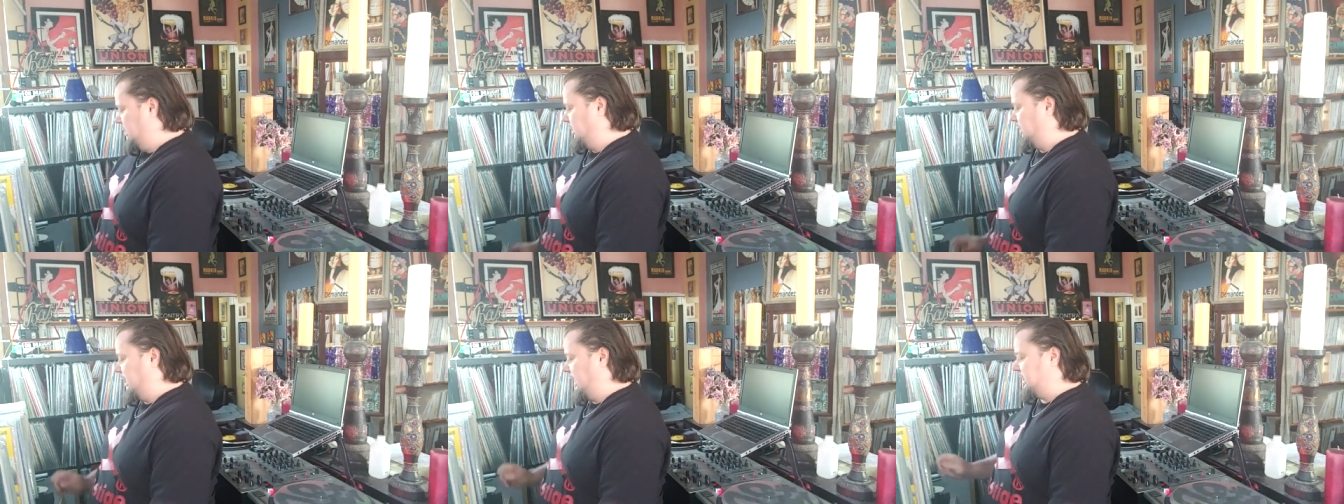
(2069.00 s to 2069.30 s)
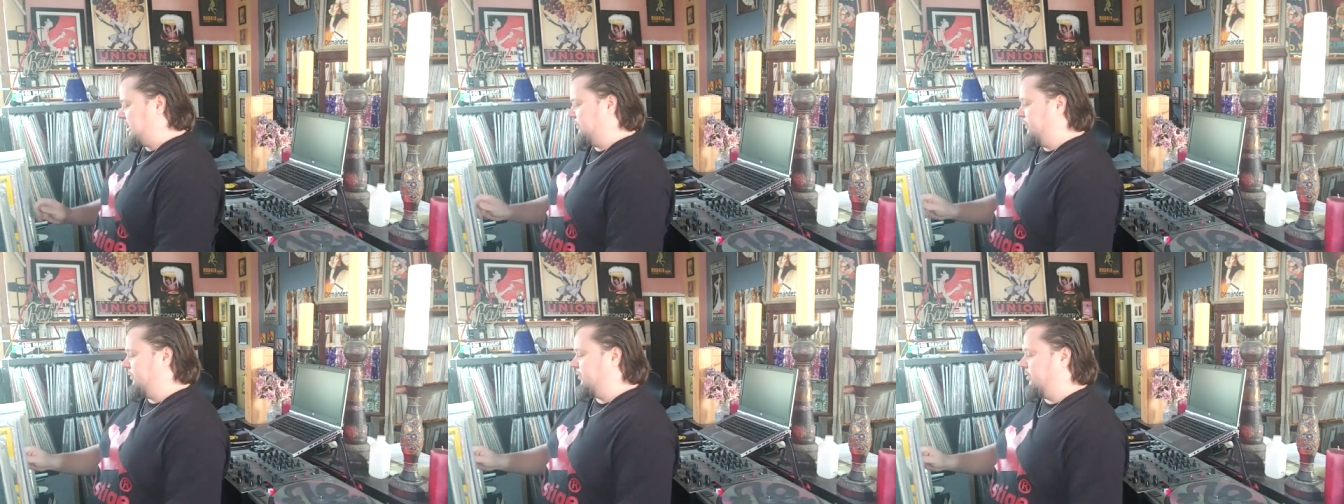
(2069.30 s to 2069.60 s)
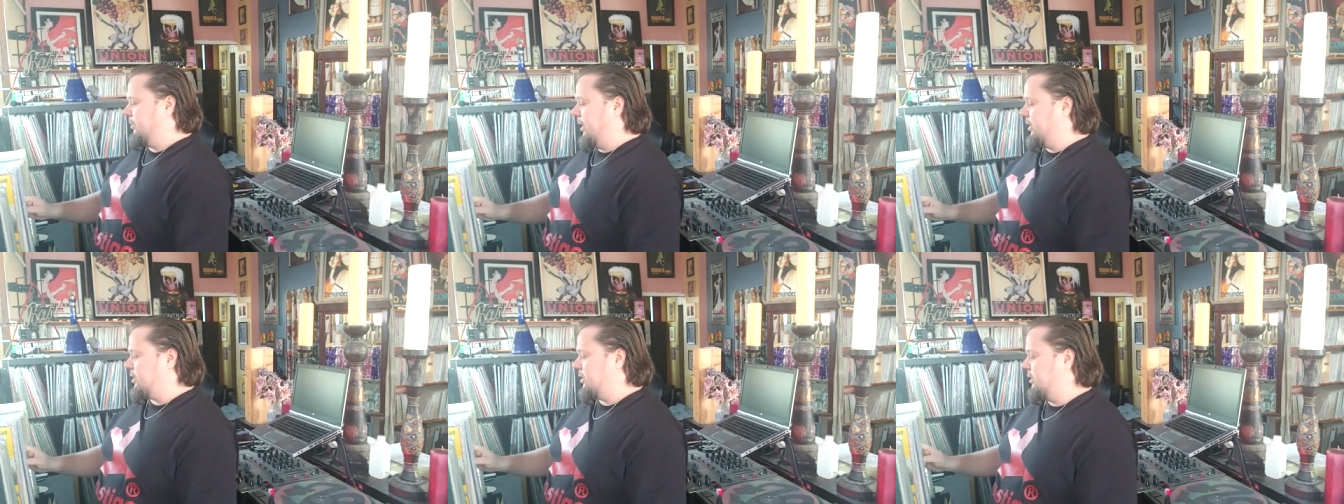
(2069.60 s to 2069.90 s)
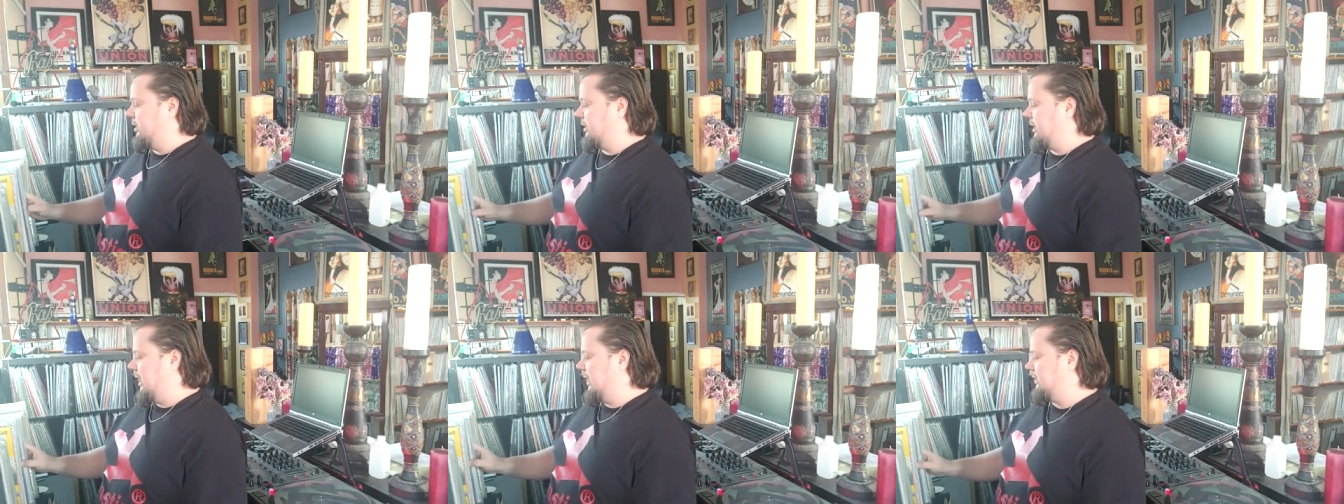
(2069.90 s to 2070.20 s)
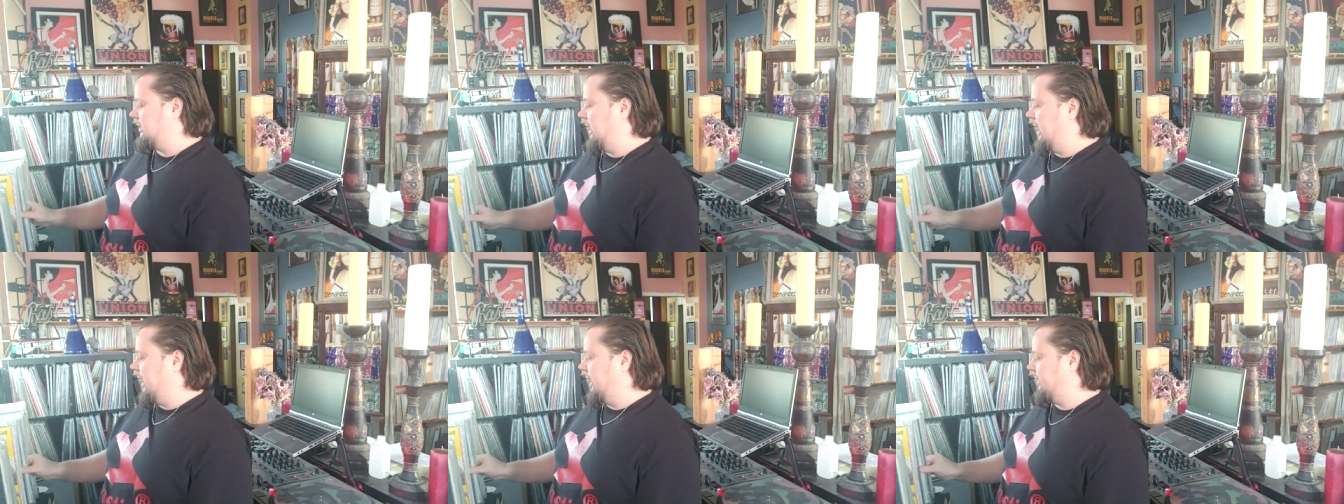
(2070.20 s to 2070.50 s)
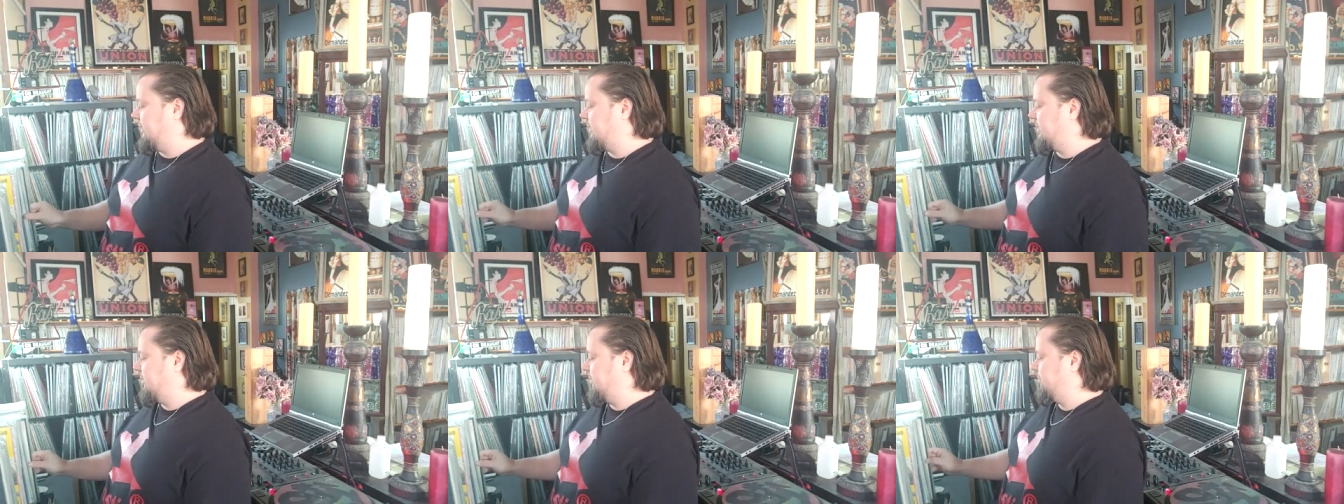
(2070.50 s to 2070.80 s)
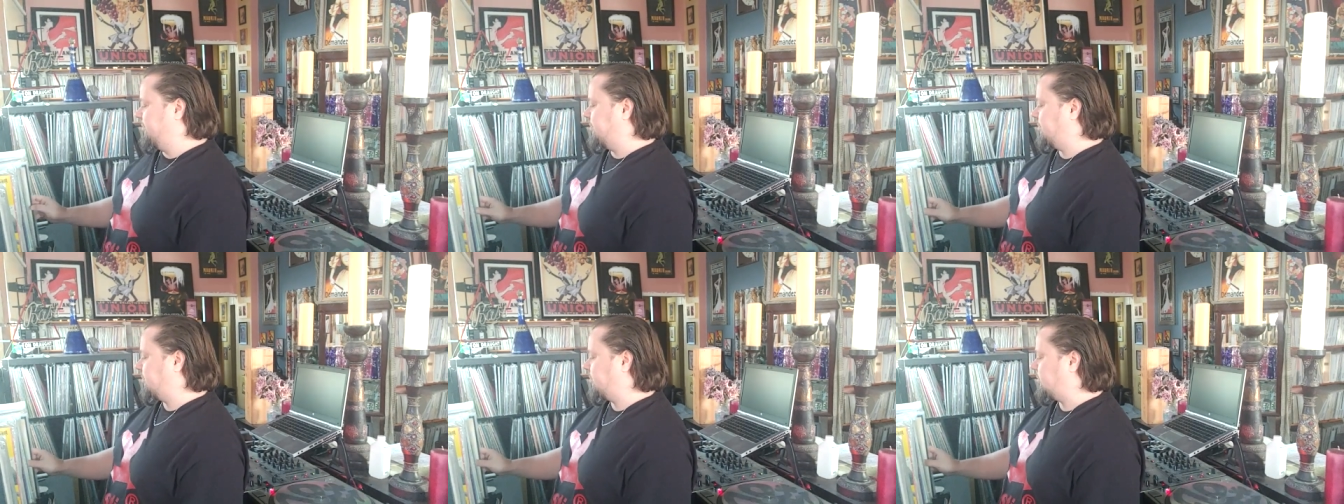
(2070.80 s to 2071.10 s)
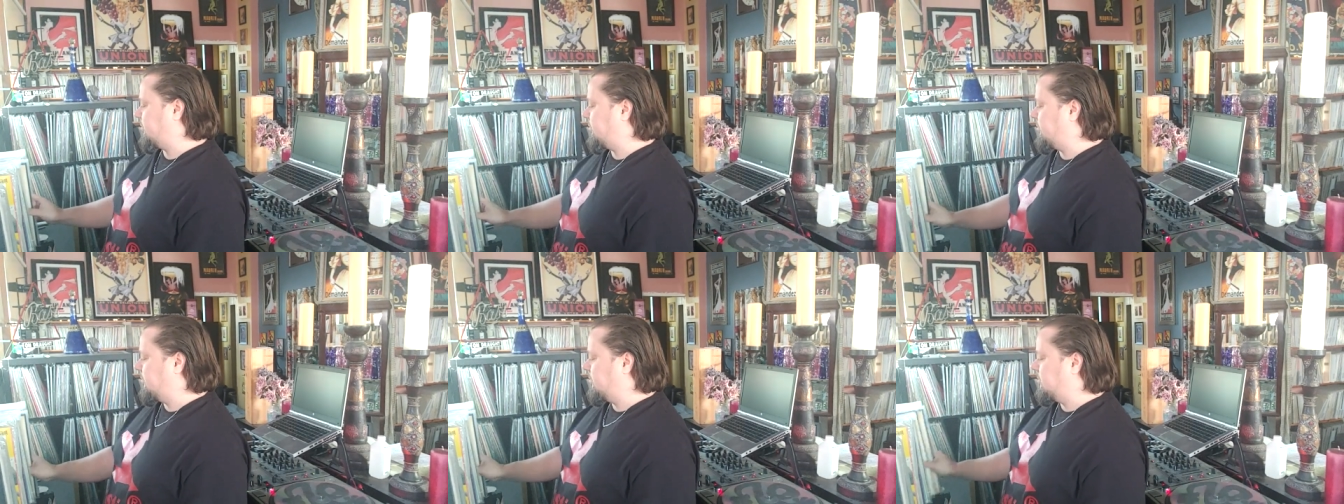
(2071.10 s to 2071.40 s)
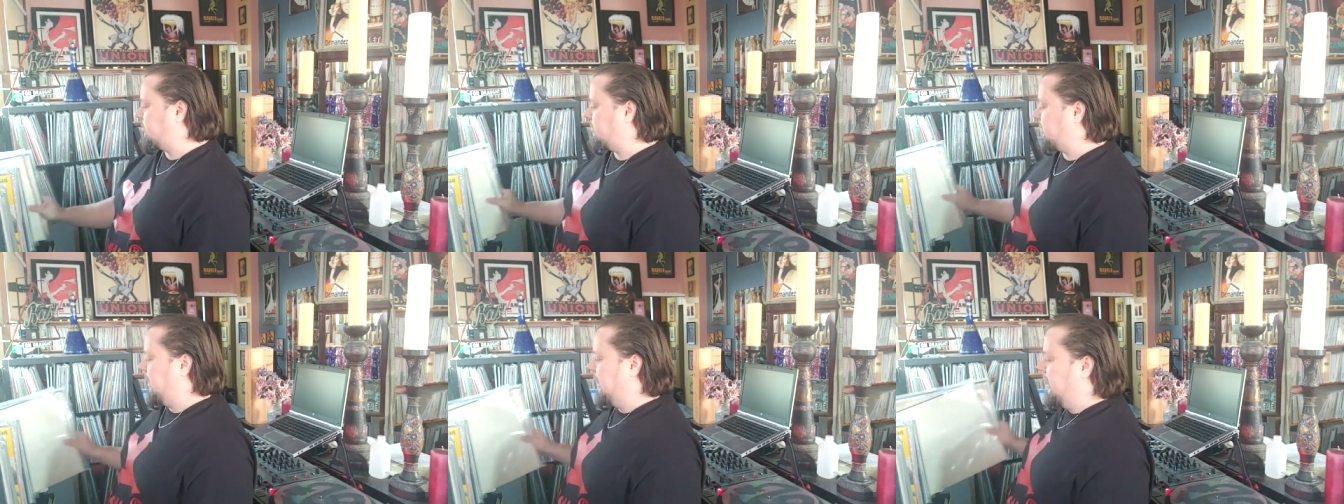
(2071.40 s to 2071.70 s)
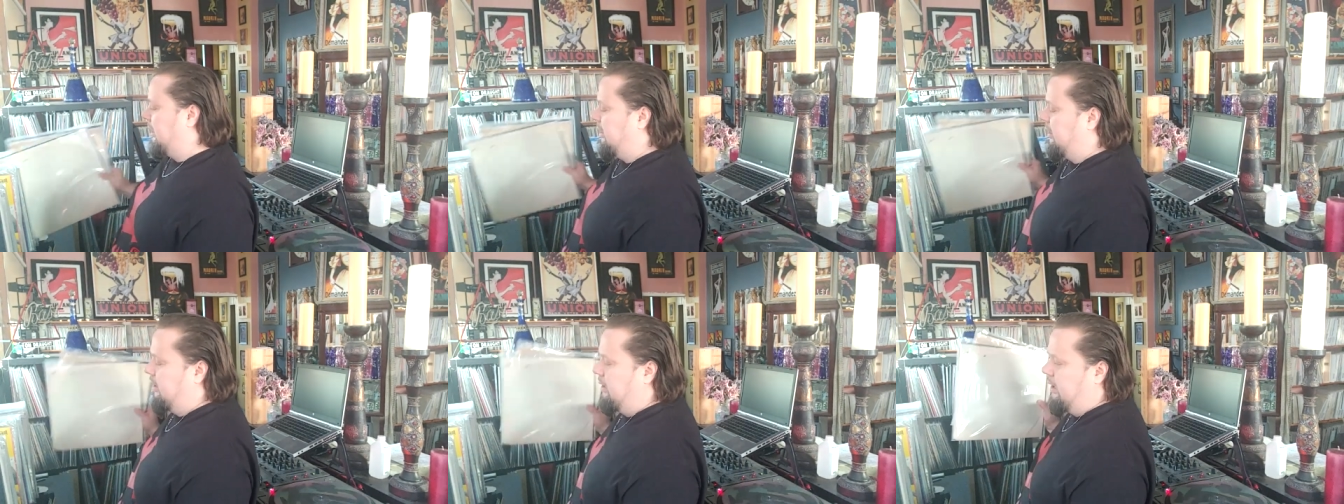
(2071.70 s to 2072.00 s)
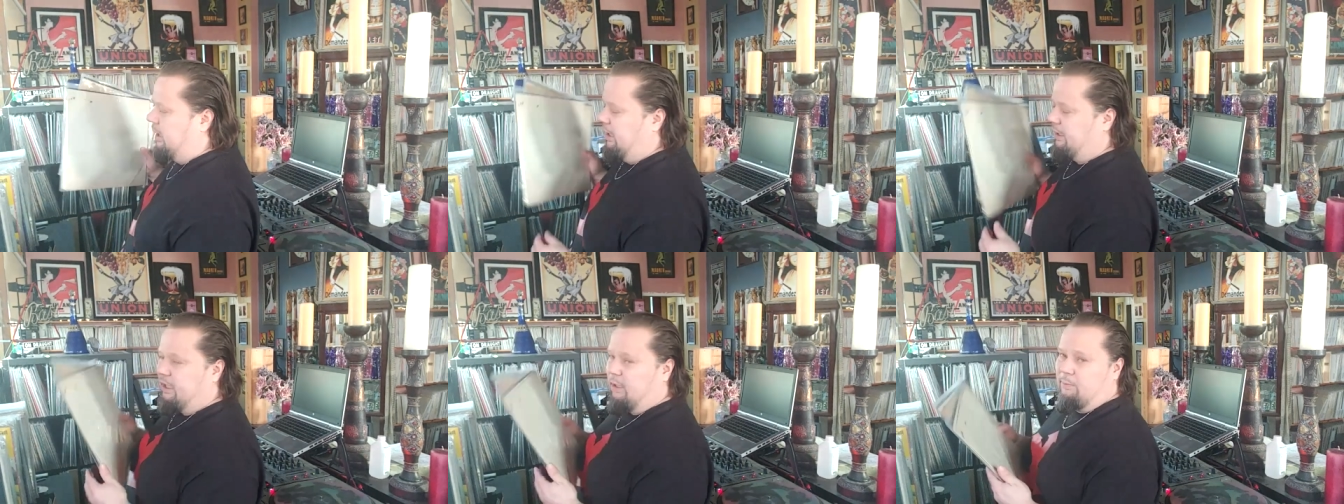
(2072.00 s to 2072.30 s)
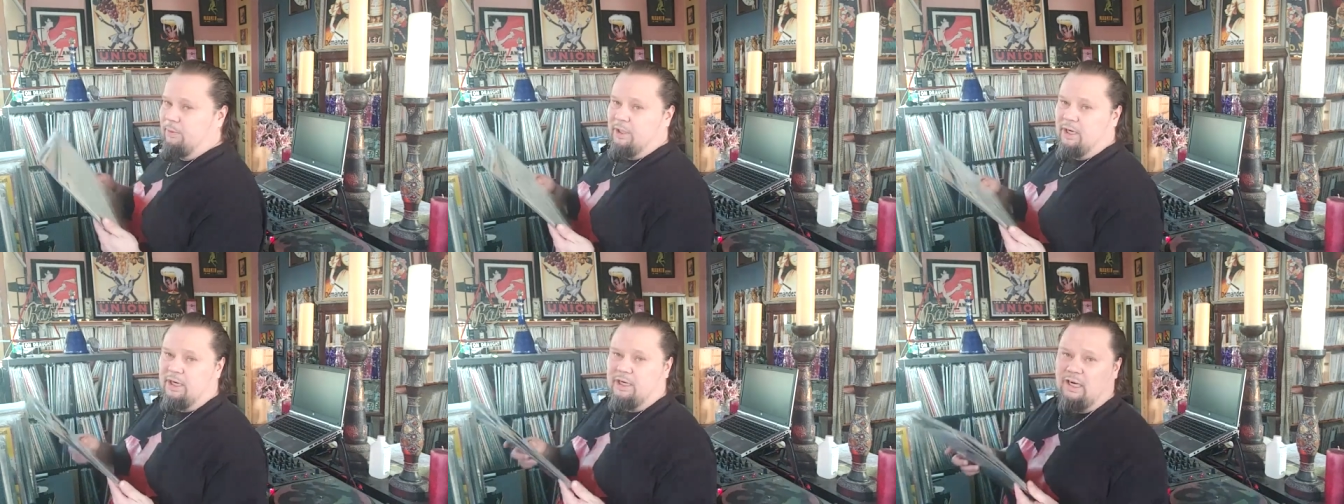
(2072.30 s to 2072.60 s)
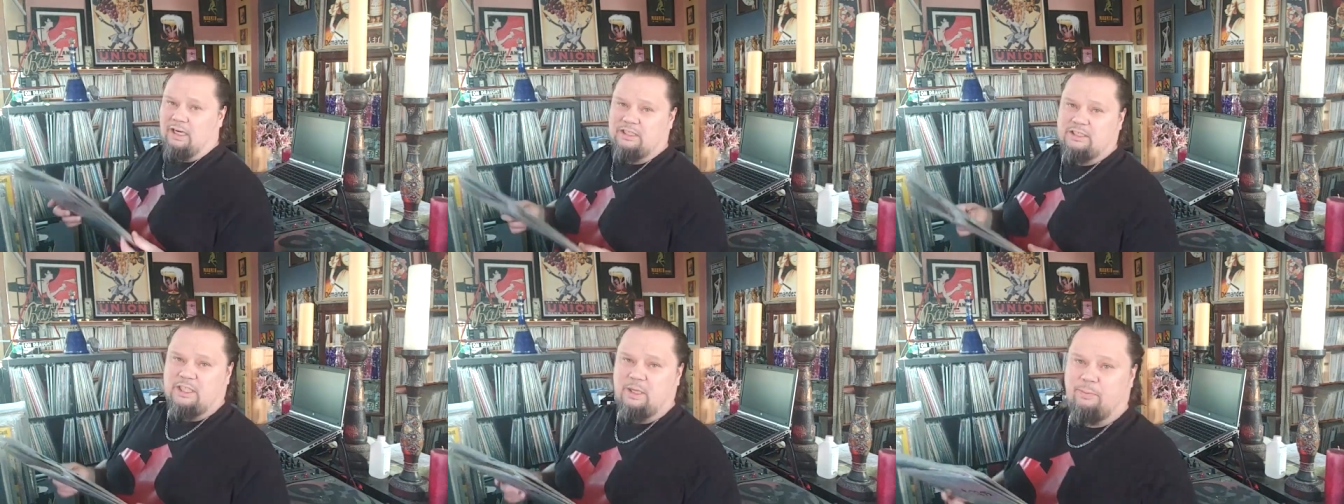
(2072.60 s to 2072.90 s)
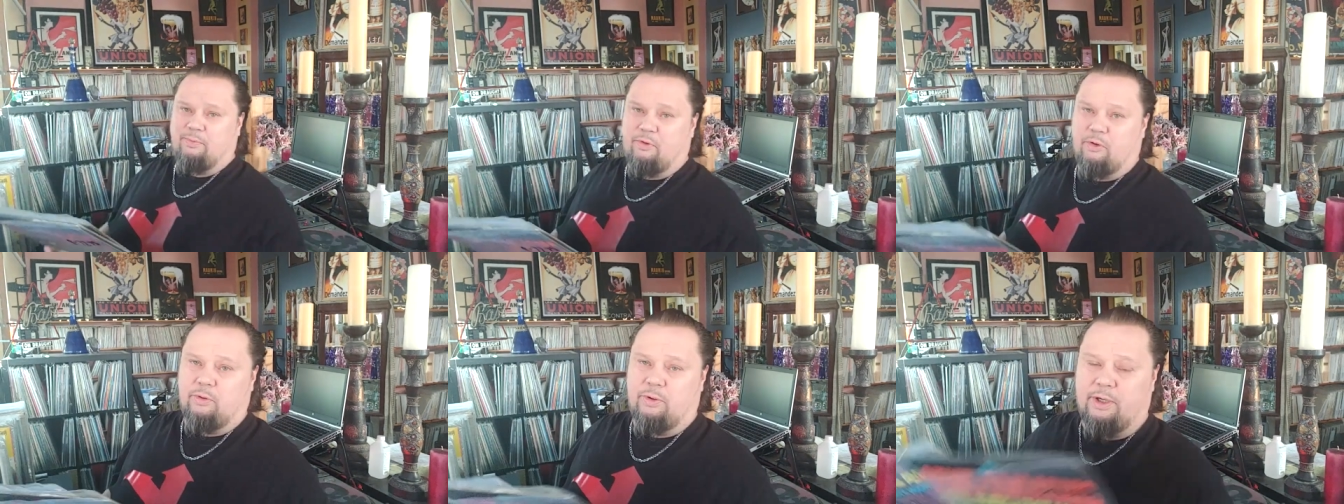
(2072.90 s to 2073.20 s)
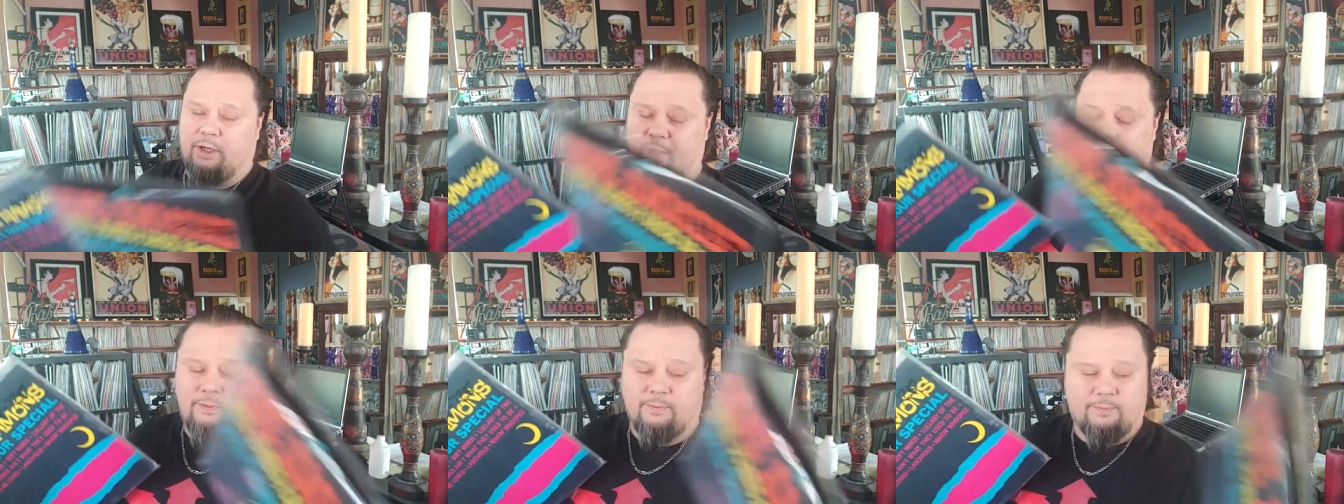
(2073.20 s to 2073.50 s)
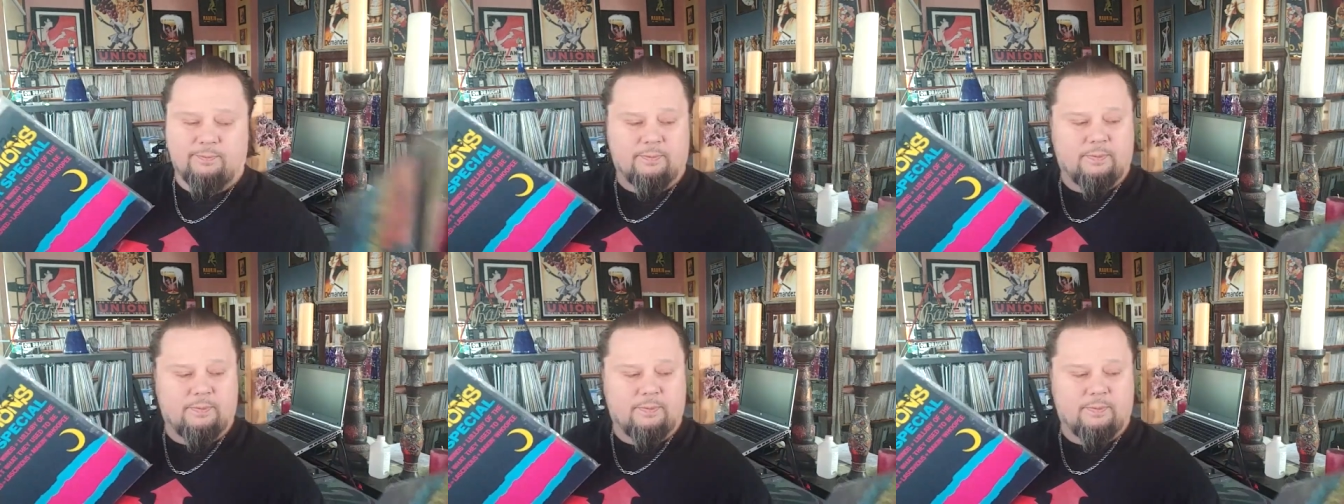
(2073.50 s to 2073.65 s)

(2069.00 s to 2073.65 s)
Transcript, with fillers: Lots of information there, guys. Thanks. Again, we're going to kind of skip through here.